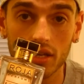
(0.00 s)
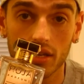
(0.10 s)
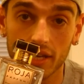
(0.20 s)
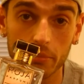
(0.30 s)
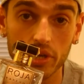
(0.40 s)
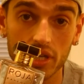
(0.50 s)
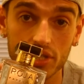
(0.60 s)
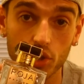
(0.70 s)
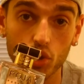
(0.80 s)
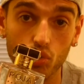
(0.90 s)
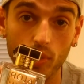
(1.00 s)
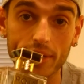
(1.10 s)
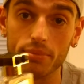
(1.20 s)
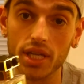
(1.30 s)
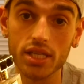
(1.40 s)
Enigma is a
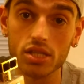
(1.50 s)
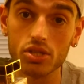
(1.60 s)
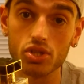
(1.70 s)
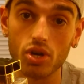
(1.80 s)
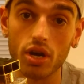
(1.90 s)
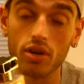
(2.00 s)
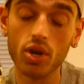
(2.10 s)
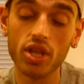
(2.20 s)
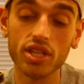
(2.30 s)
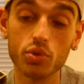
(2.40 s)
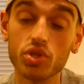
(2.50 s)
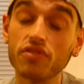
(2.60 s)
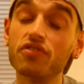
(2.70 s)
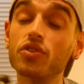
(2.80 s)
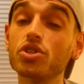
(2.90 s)
great place to start. This was the
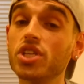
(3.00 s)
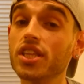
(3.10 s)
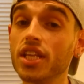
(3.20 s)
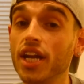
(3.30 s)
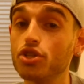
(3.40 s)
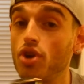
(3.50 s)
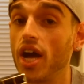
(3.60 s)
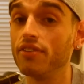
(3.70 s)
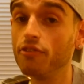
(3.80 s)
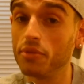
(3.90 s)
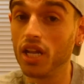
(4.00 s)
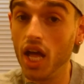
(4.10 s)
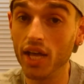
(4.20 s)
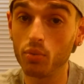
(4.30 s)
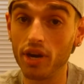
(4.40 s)
first scent that I tried from the
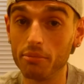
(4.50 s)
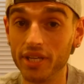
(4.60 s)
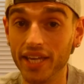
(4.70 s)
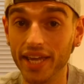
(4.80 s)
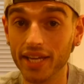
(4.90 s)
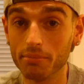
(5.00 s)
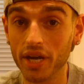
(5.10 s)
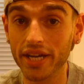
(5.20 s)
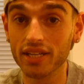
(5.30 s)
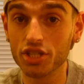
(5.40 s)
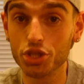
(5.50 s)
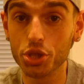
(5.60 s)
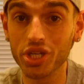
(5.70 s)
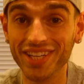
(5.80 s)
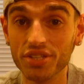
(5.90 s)
line when I began my
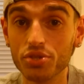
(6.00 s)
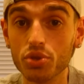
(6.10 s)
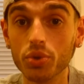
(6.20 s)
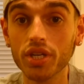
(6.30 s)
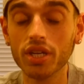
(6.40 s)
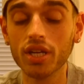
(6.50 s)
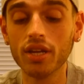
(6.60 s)
journey into it.